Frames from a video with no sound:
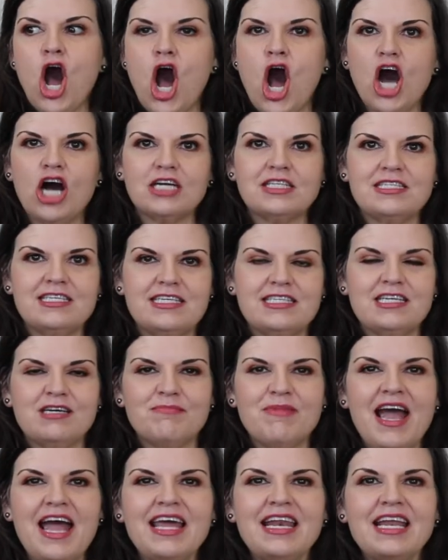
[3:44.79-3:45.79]

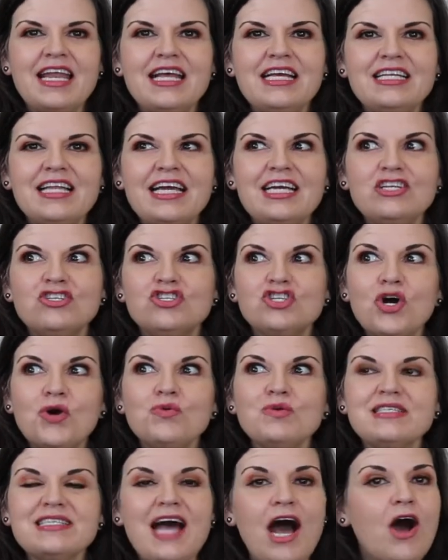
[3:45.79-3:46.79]
autism. And like,
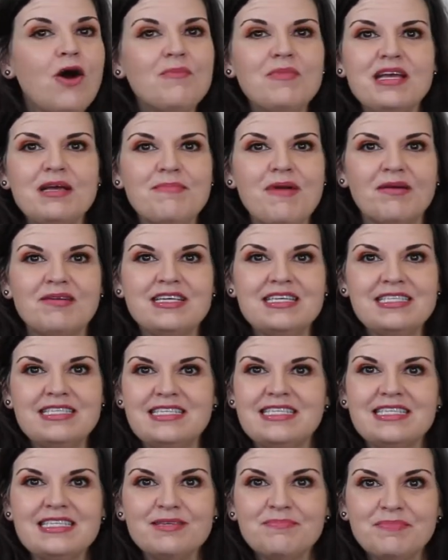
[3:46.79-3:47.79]
don't tell me about his
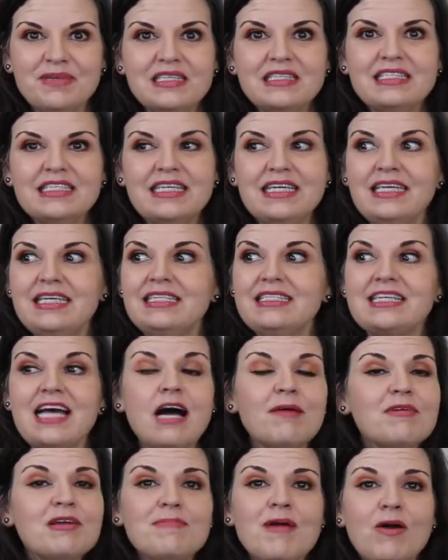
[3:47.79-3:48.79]
disability.
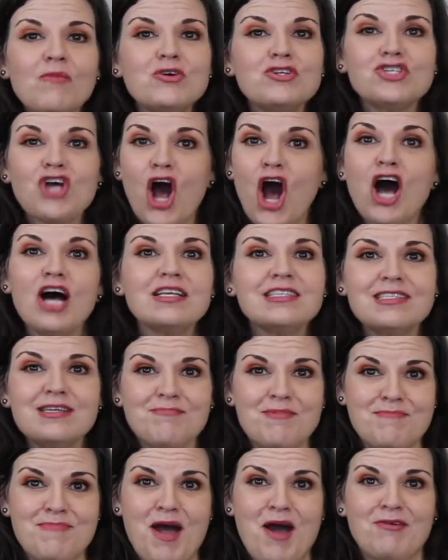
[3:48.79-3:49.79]
Tell me about what's
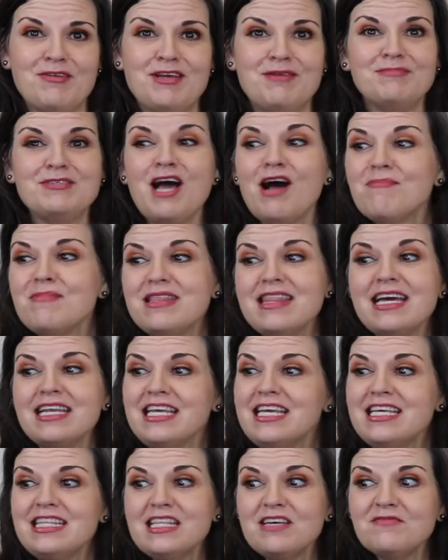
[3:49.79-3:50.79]
awesome about him. Tell me that
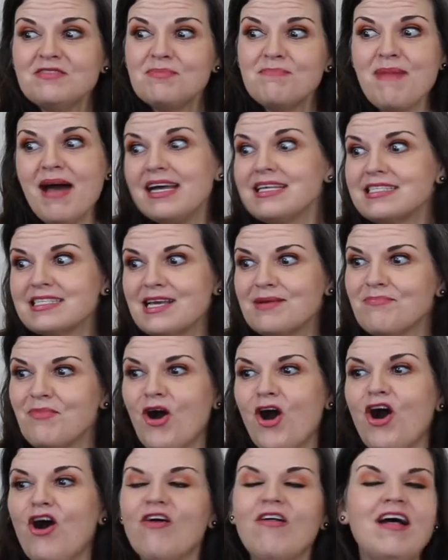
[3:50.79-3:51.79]
he loves
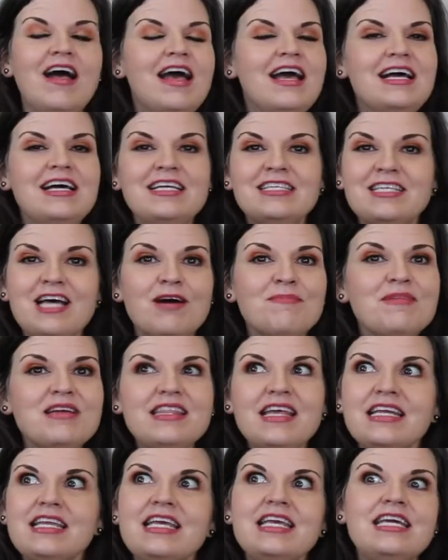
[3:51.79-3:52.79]
basketball. Tell me
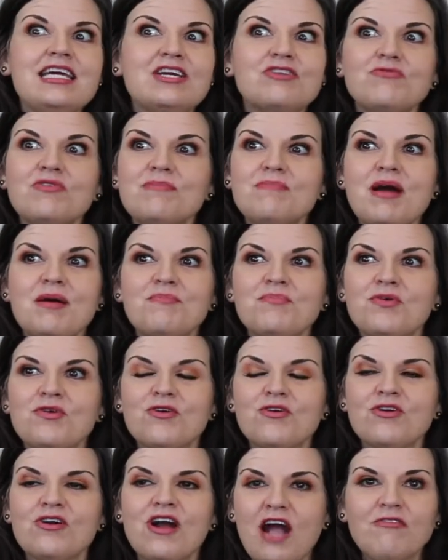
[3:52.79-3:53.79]
that he can
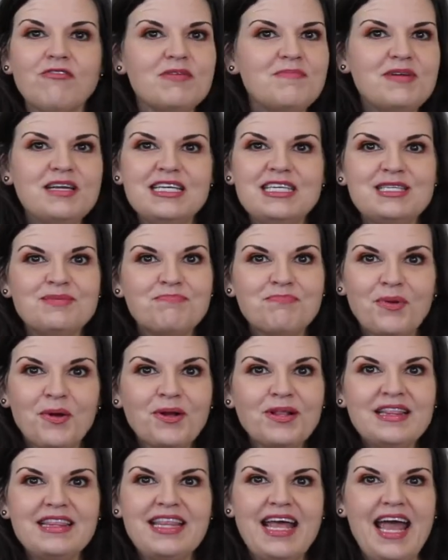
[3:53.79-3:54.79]
remember everybody's
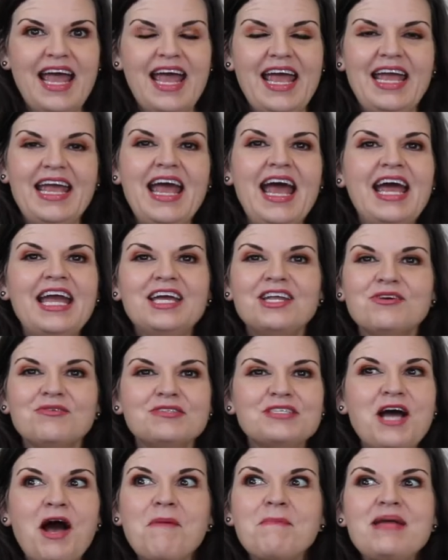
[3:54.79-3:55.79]
birthday. You know,
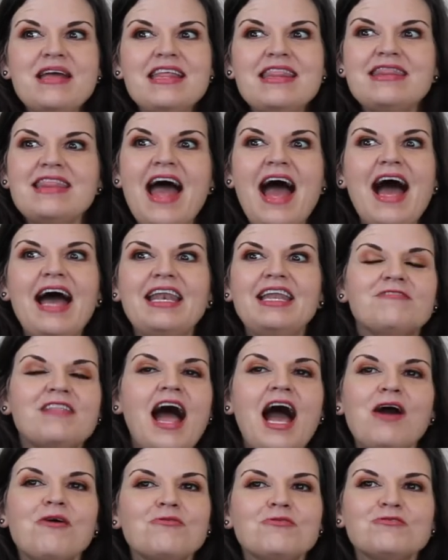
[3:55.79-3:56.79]
tell me that
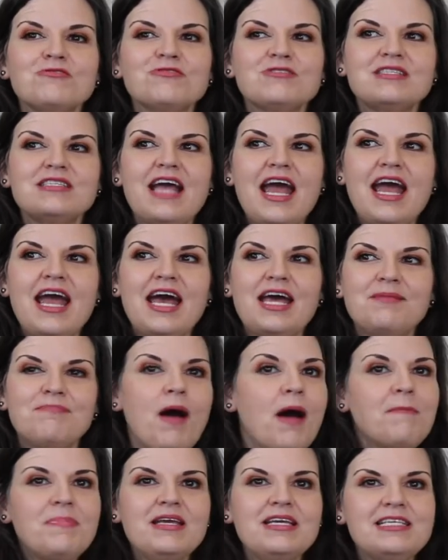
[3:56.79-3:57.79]
flowers and
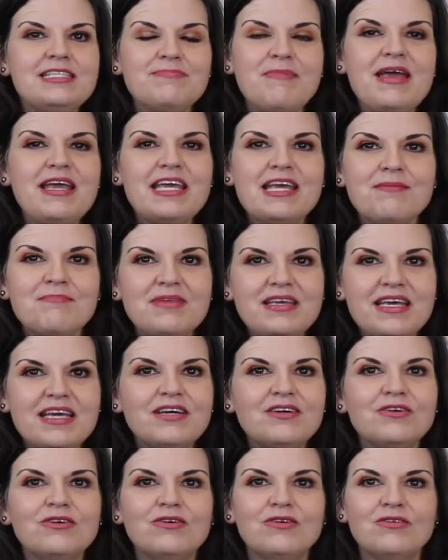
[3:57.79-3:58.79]
puppies make him
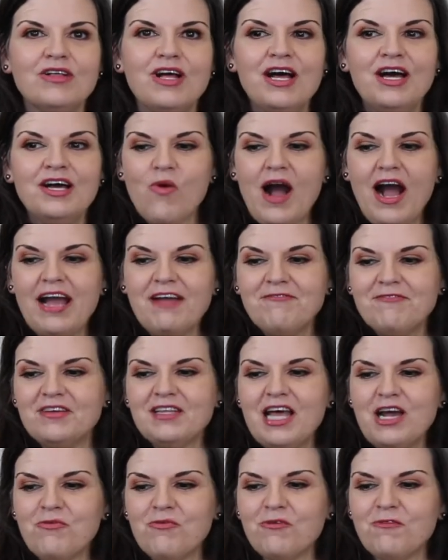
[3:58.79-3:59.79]
giggle. I feel
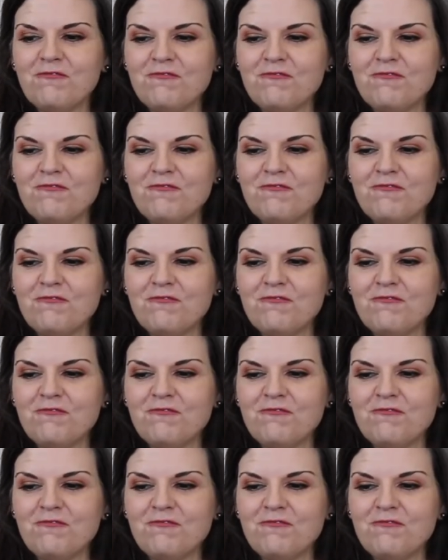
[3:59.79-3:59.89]
like we're